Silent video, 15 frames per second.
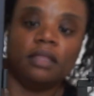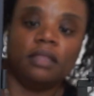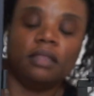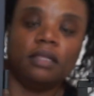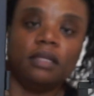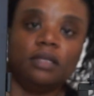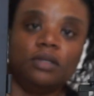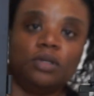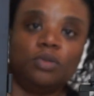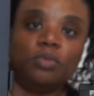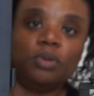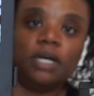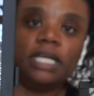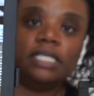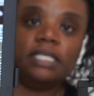the little
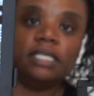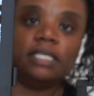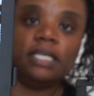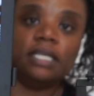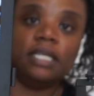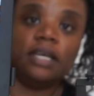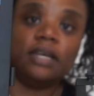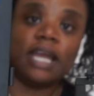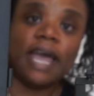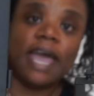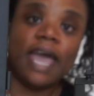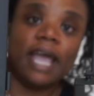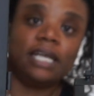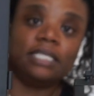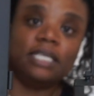presents in there, and I
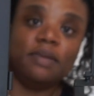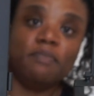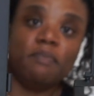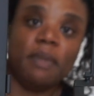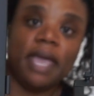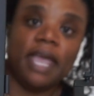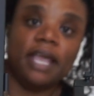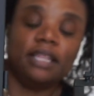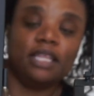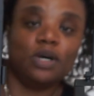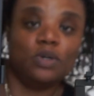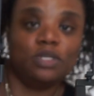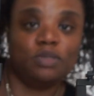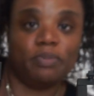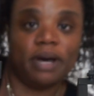actually made
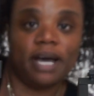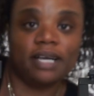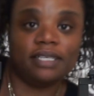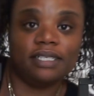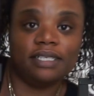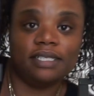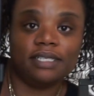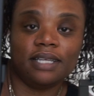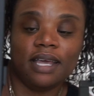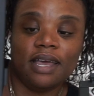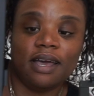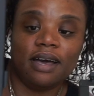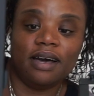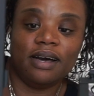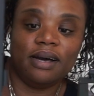those boxes,
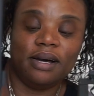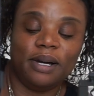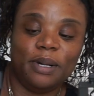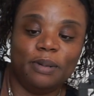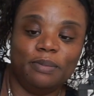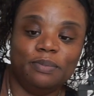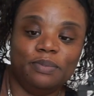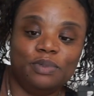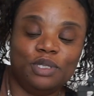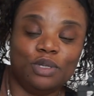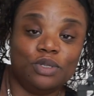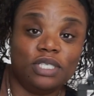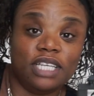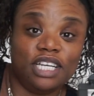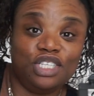
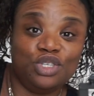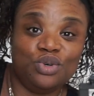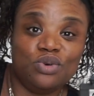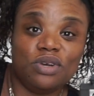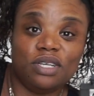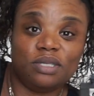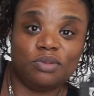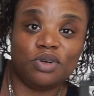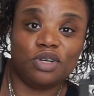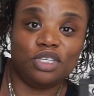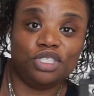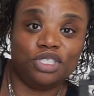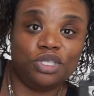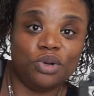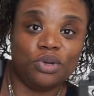so stay tuned because I'm going
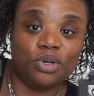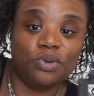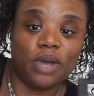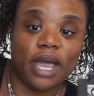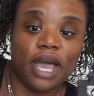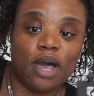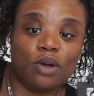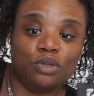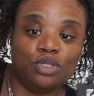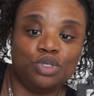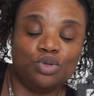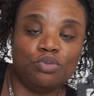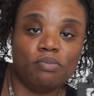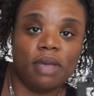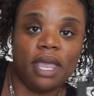to show you how
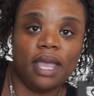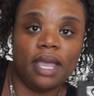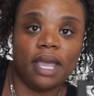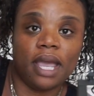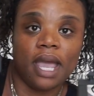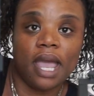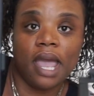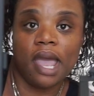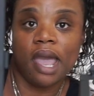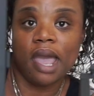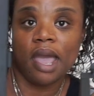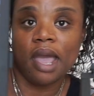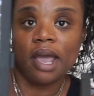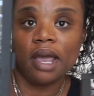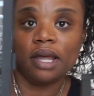to make
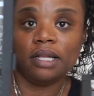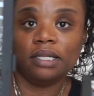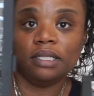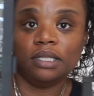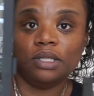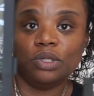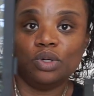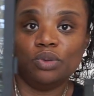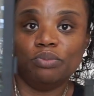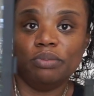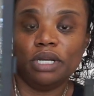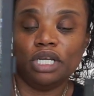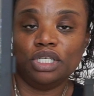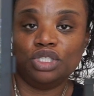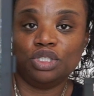little
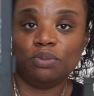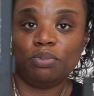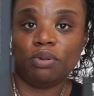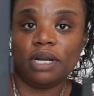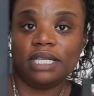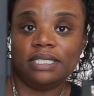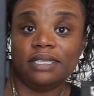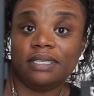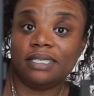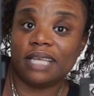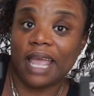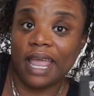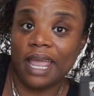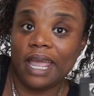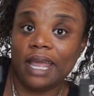miniature presents
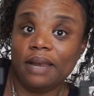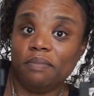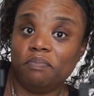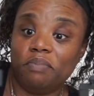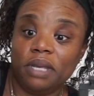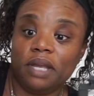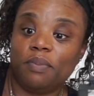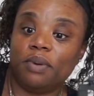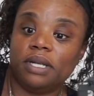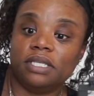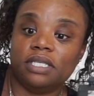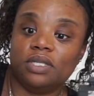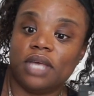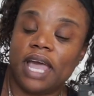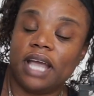and big
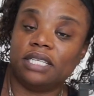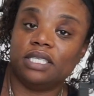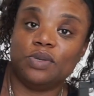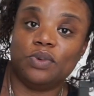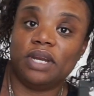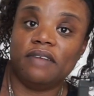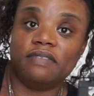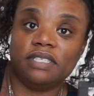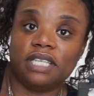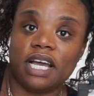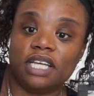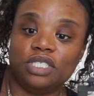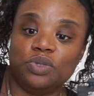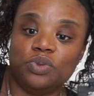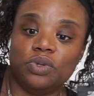presents, actually whatever
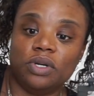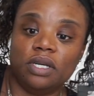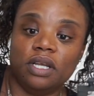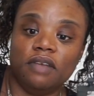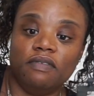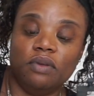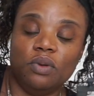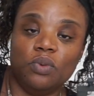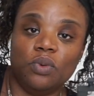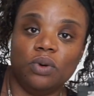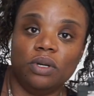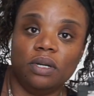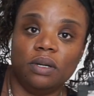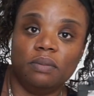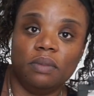size you want. If you
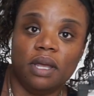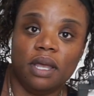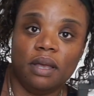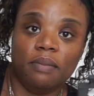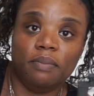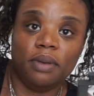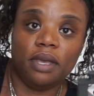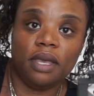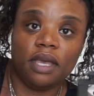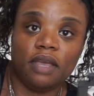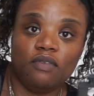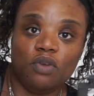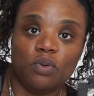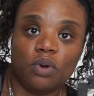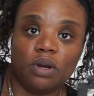want them
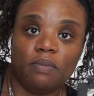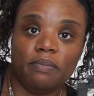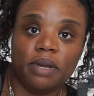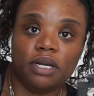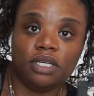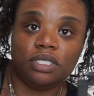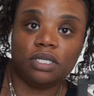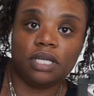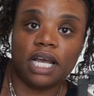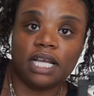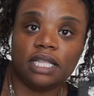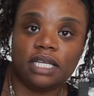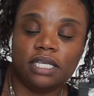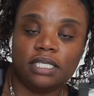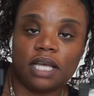big, if you want a miniature
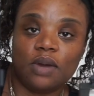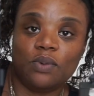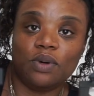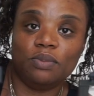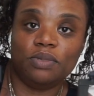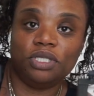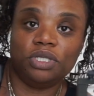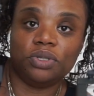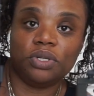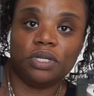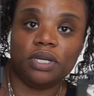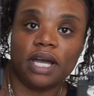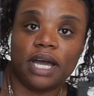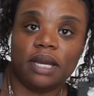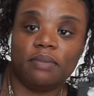like this, I will be
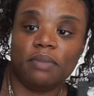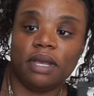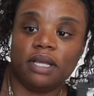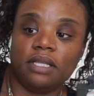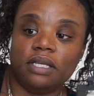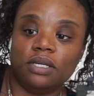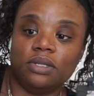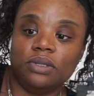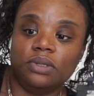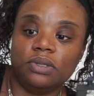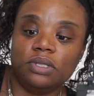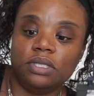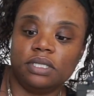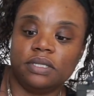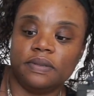showing you how to make
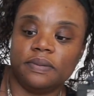those.